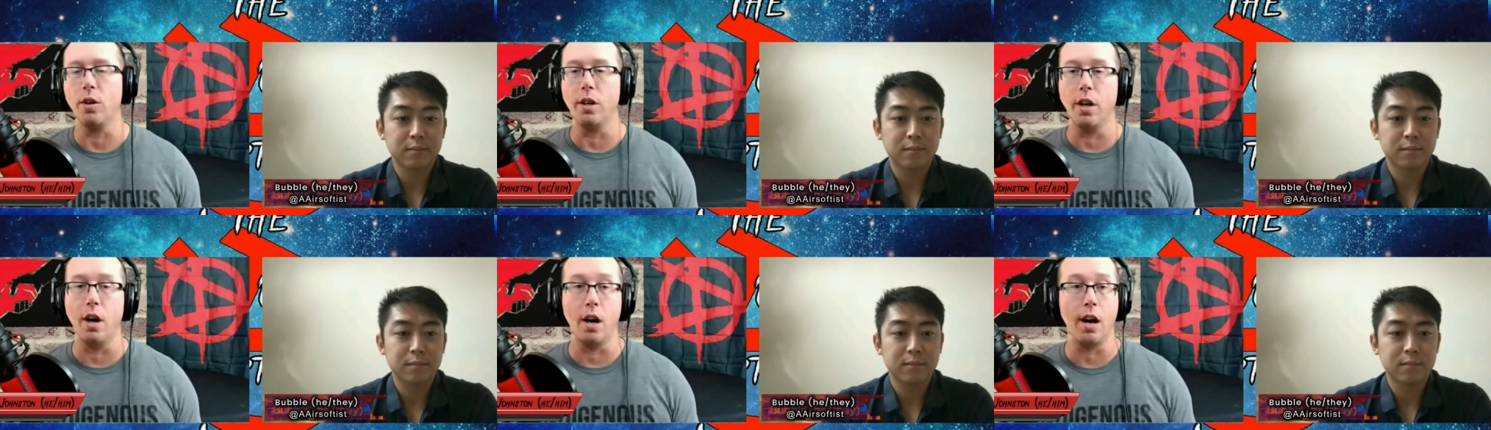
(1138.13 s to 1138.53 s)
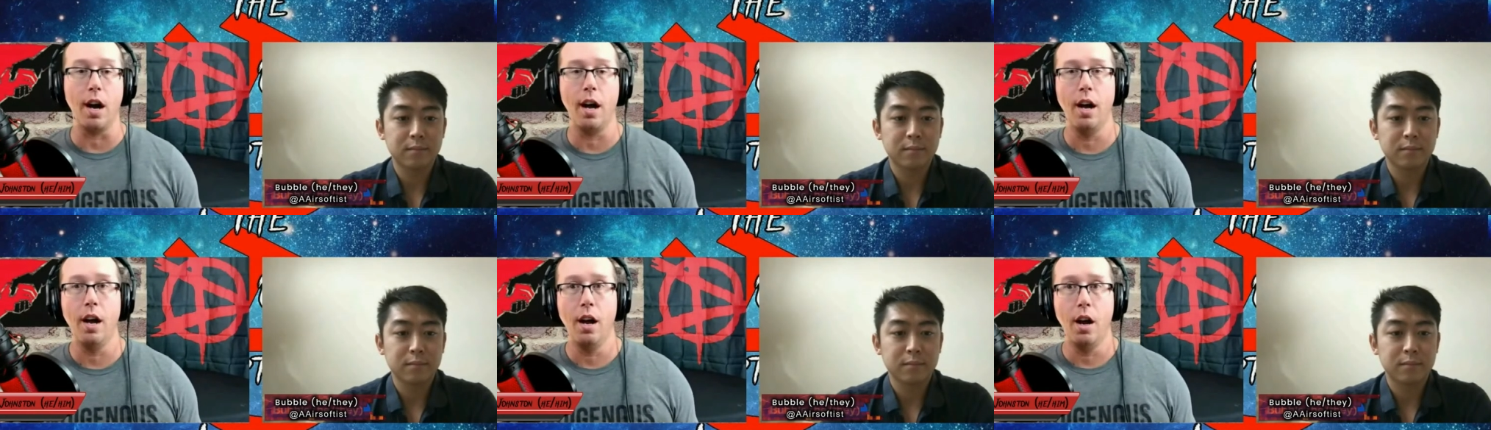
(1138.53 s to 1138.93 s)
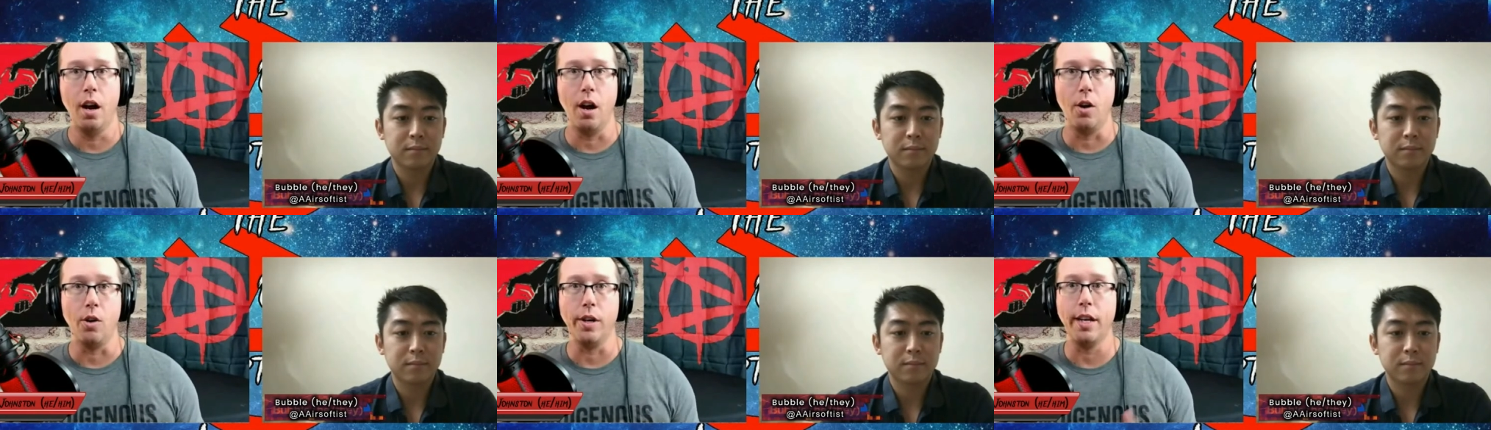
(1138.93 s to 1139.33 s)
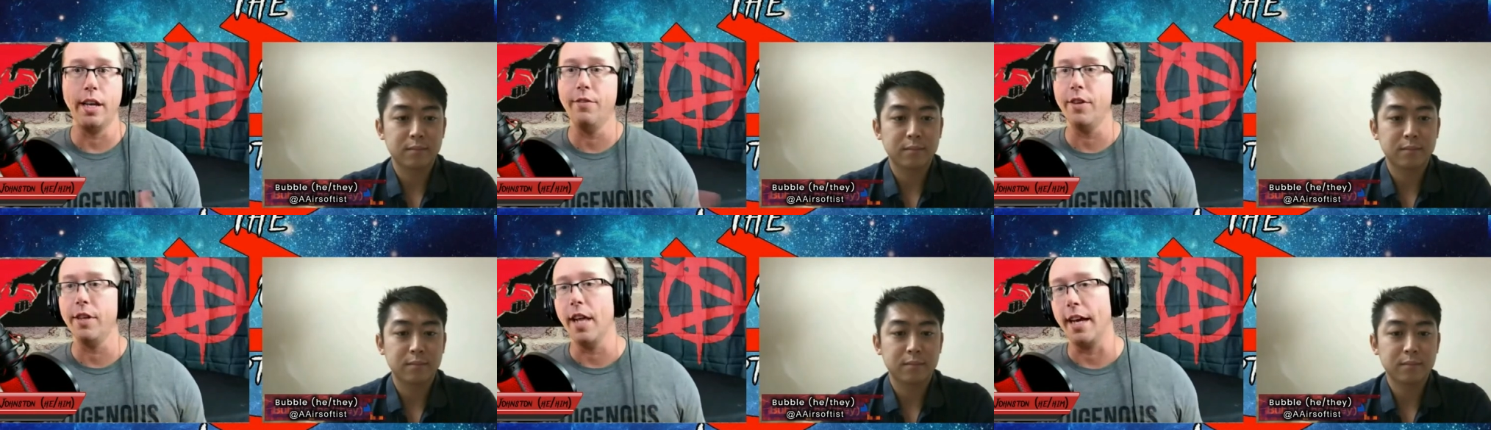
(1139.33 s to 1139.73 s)
Speaker 1: mm-hmm. or or, uh,
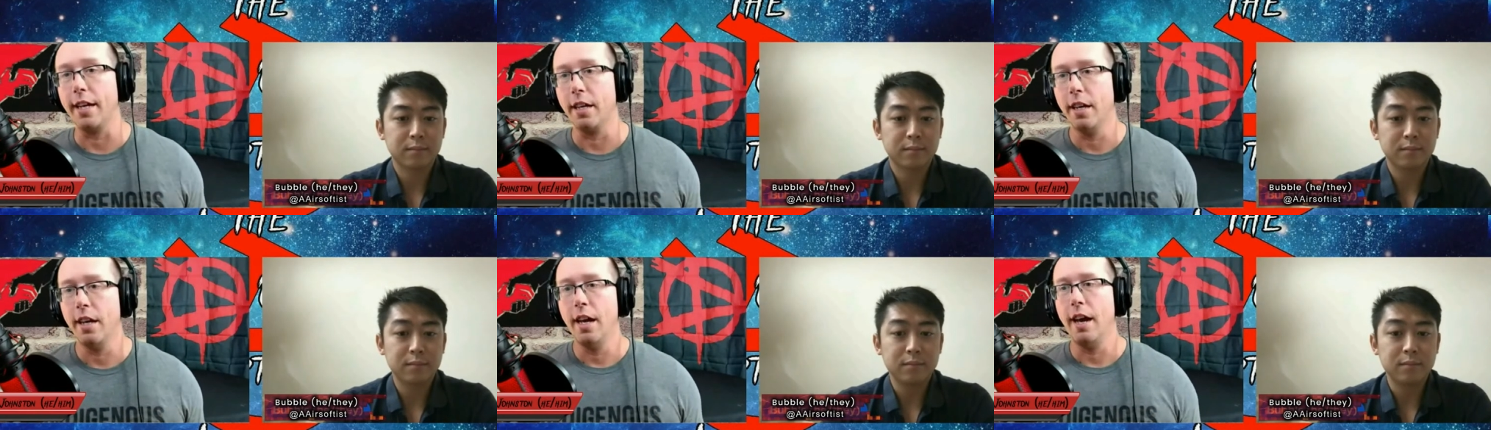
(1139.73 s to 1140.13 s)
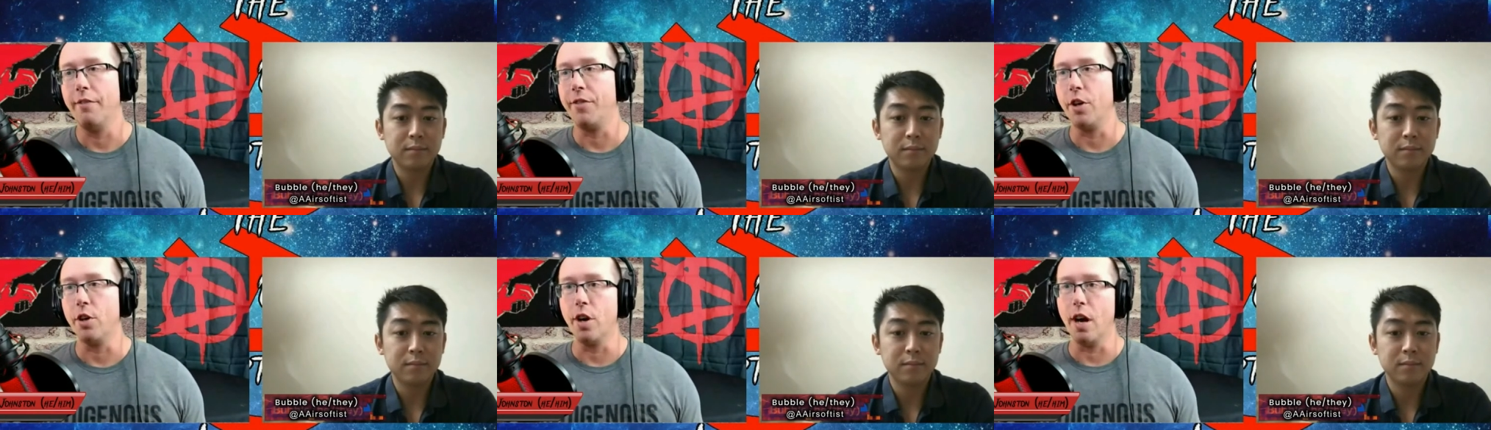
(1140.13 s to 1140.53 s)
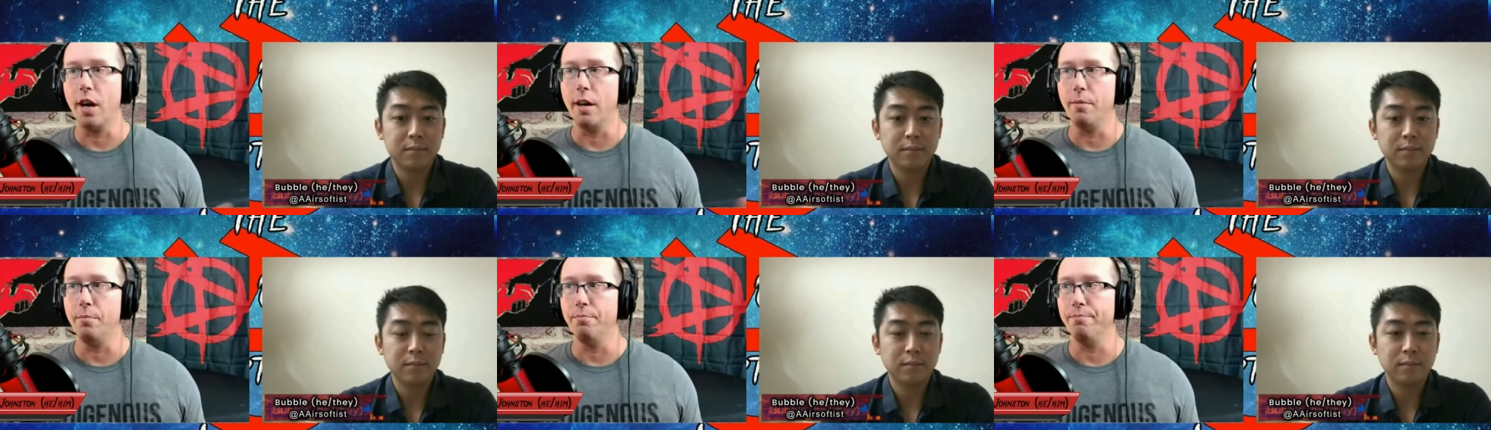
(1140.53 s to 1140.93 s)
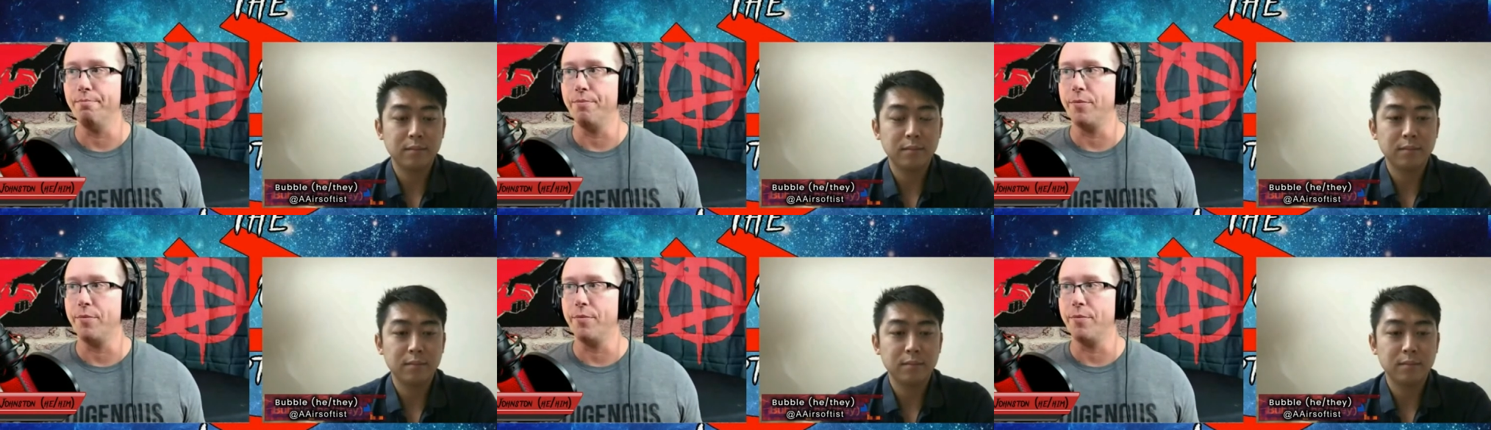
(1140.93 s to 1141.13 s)
or even like if they're uh,